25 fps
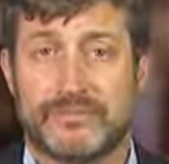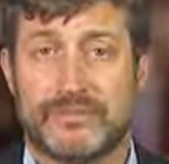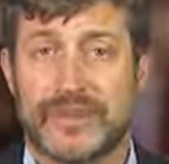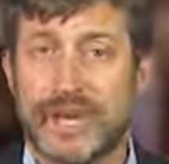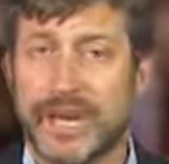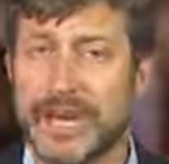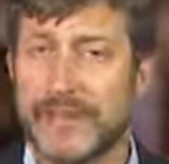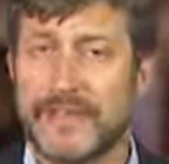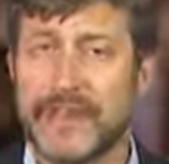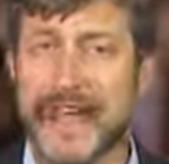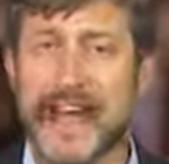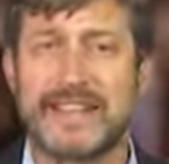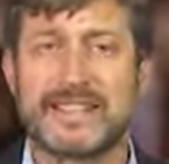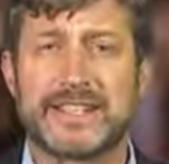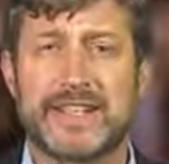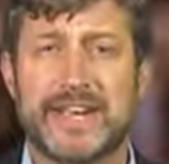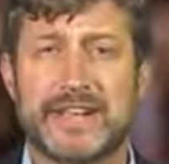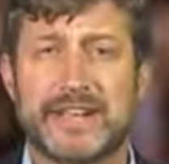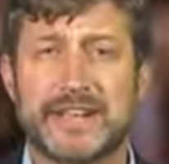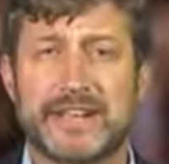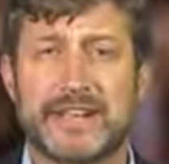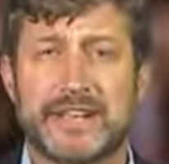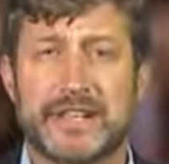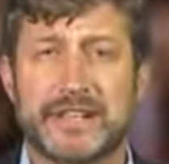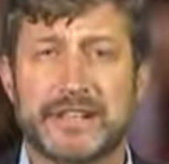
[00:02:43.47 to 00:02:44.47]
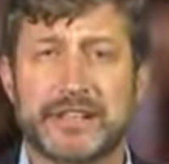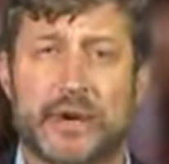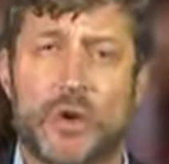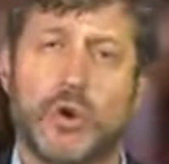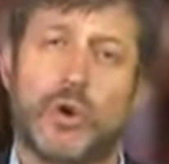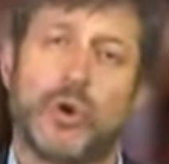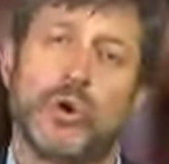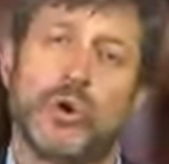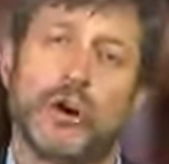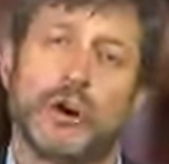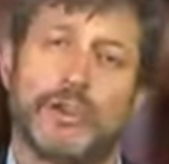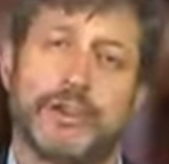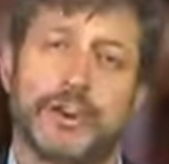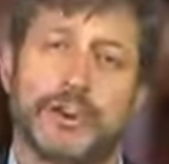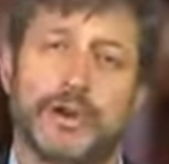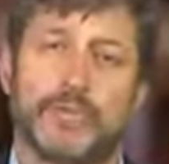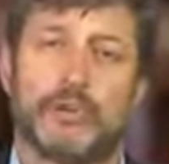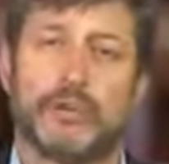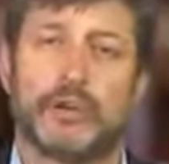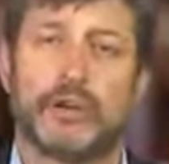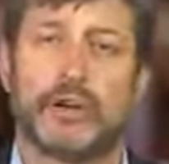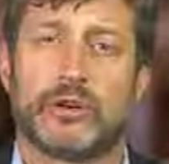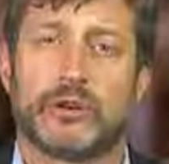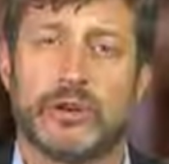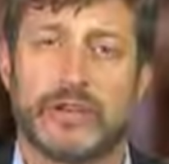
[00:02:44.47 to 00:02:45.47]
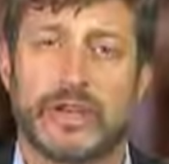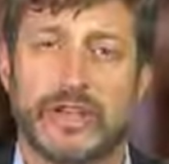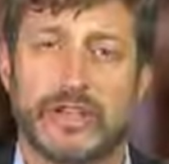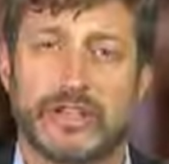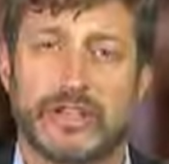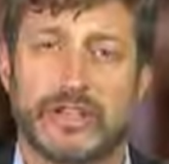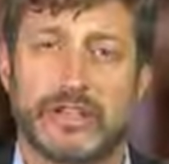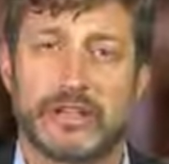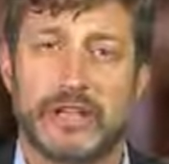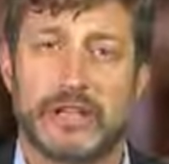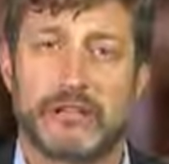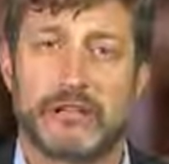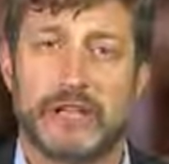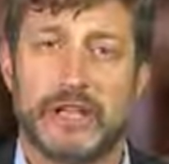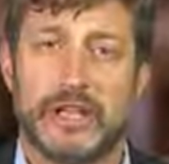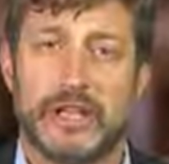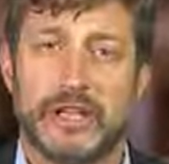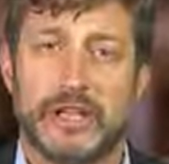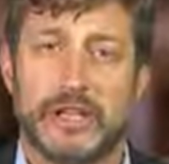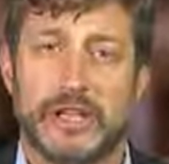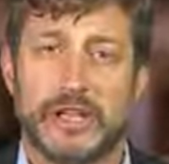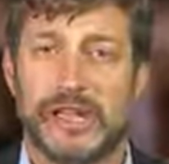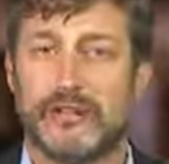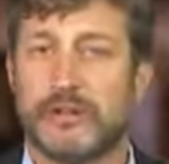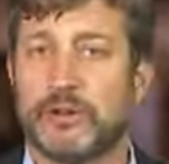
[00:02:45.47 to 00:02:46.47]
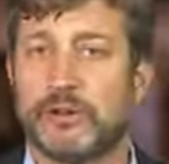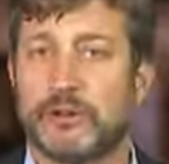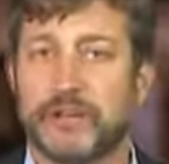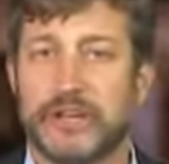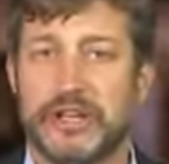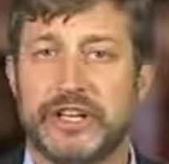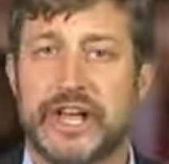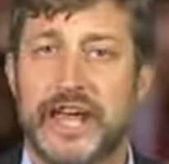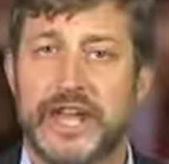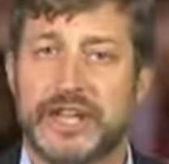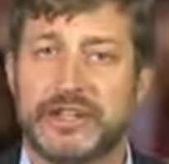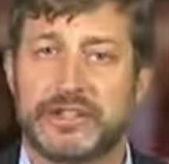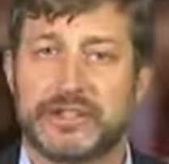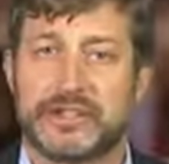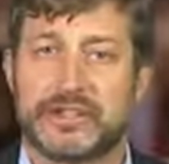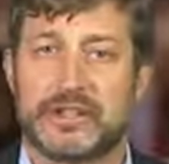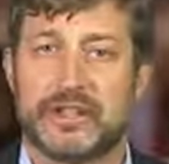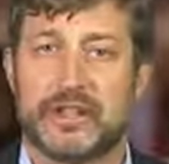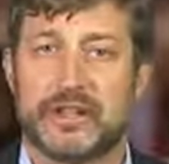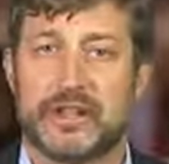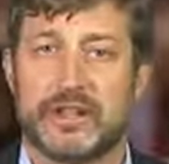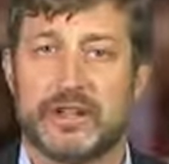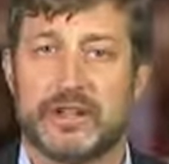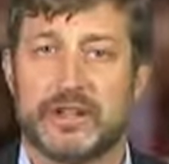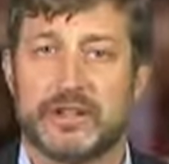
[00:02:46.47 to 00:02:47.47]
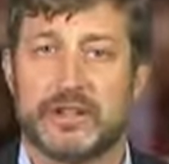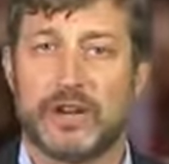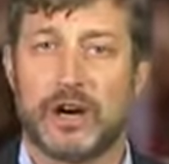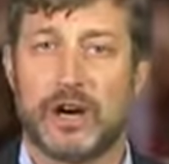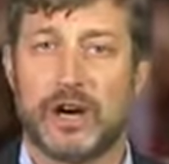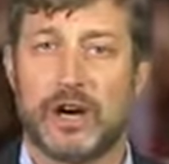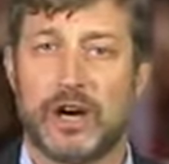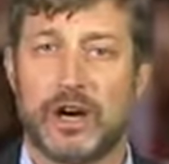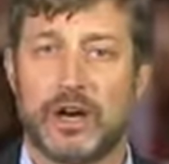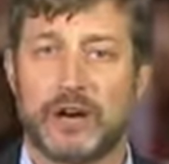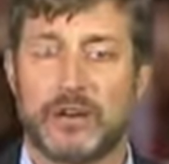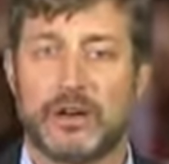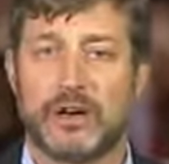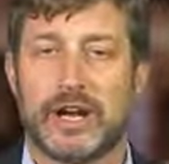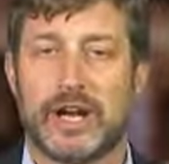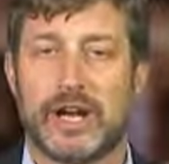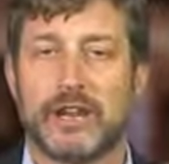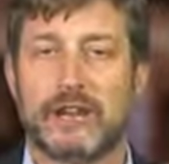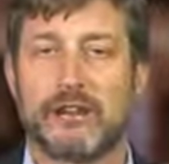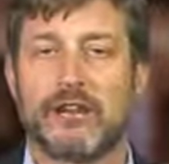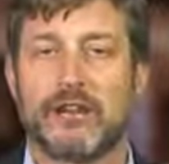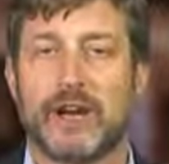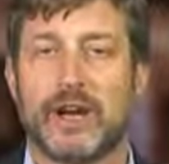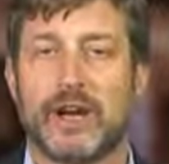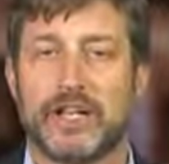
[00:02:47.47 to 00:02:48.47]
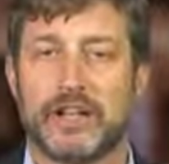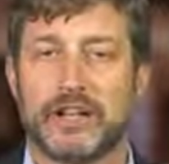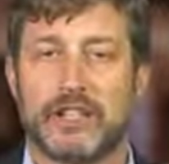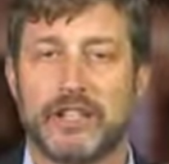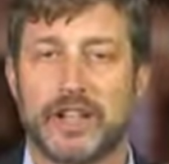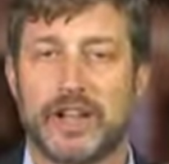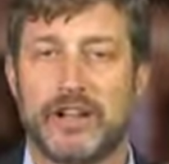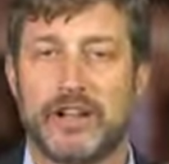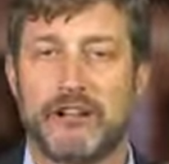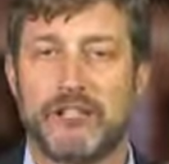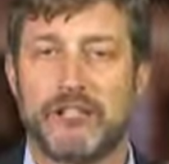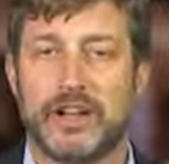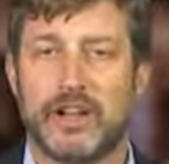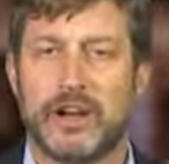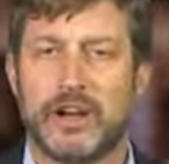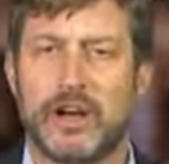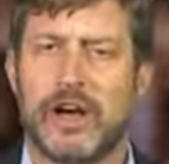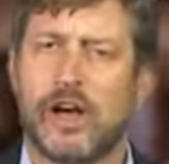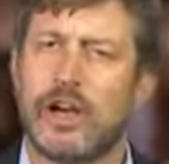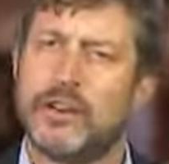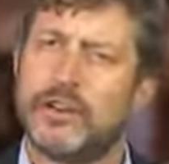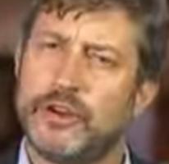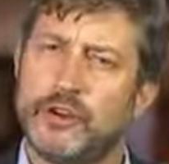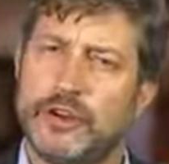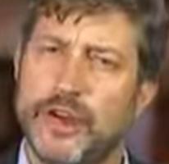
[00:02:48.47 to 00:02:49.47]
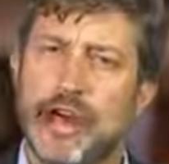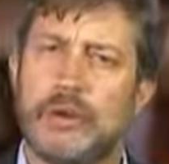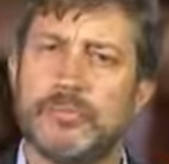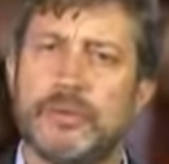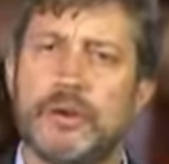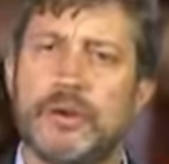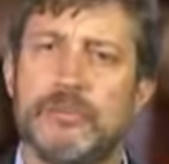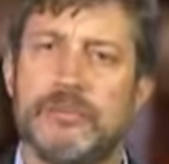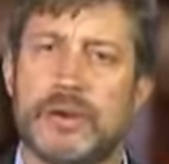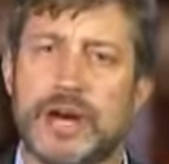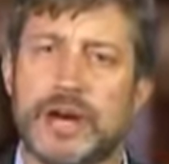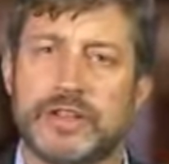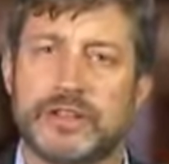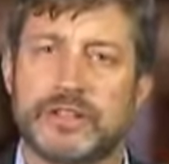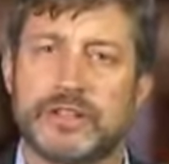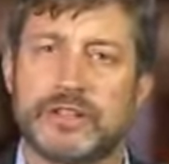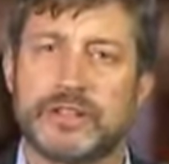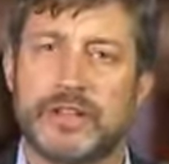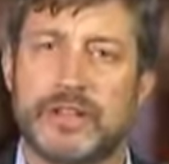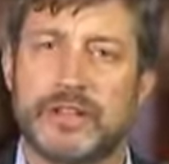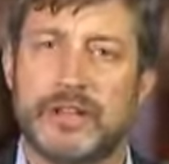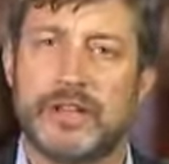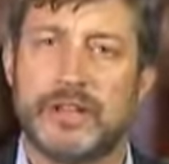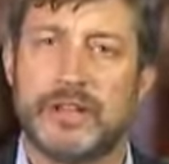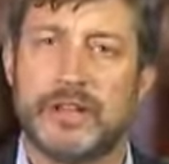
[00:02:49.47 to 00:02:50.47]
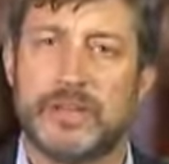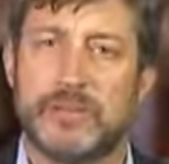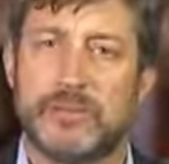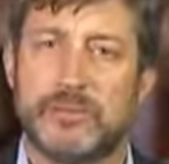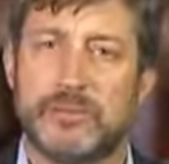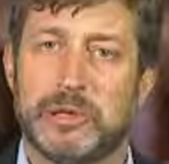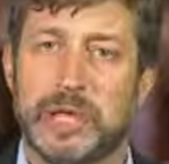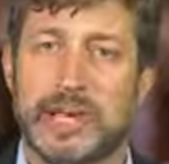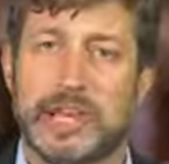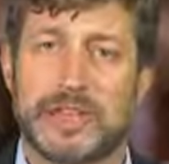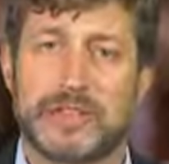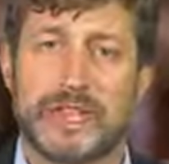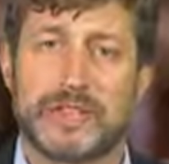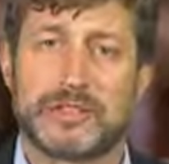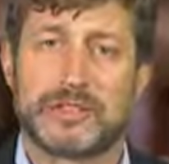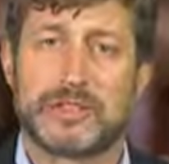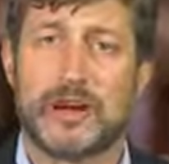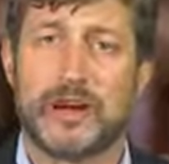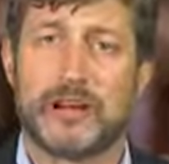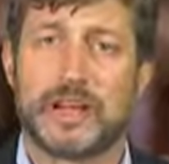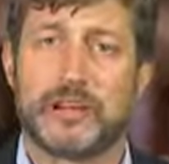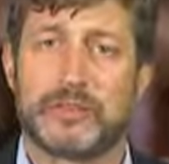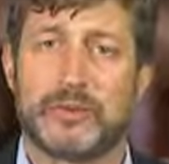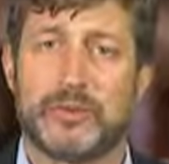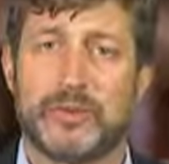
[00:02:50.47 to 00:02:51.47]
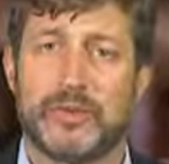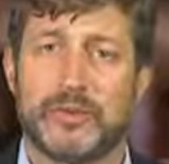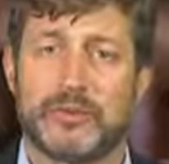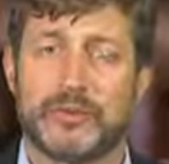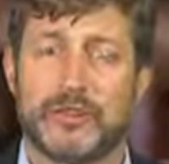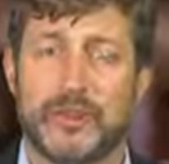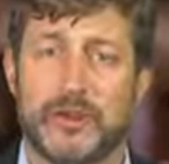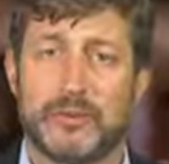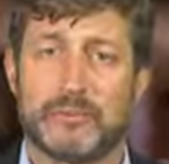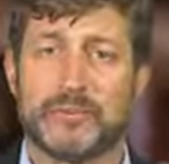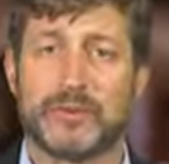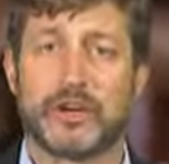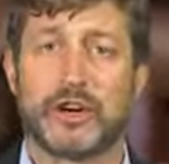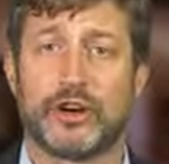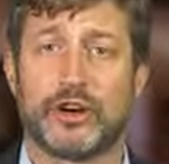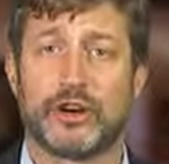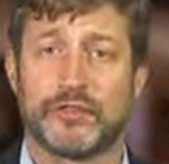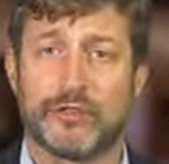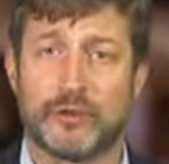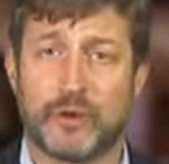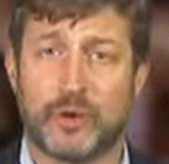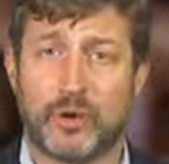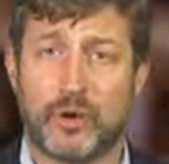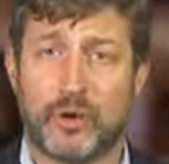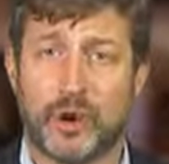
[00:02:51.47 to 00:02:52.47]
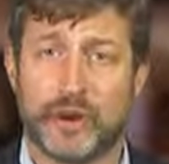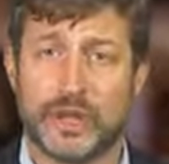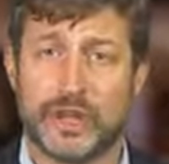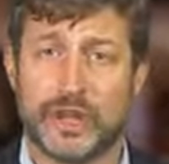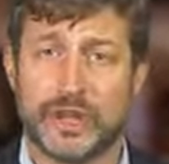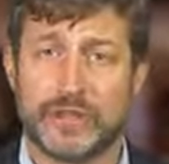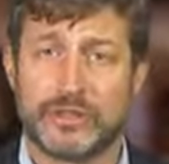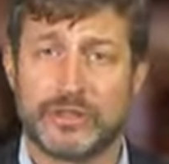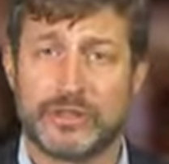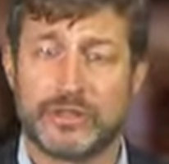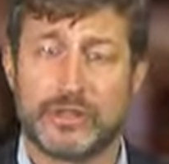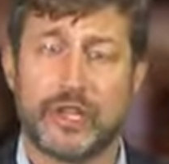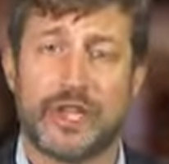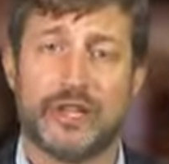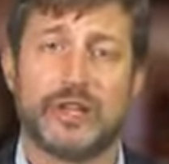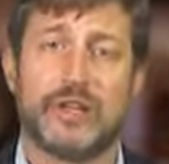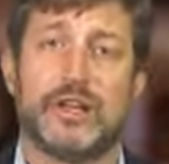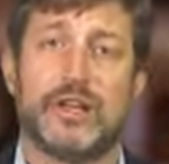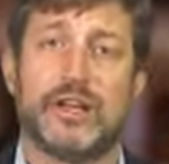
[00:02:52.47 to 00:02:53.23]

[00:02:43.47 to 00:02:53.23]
In that sense, this core therapeutic relationship even predates law or health law itself, although not by much, because as long as we've observed recorded history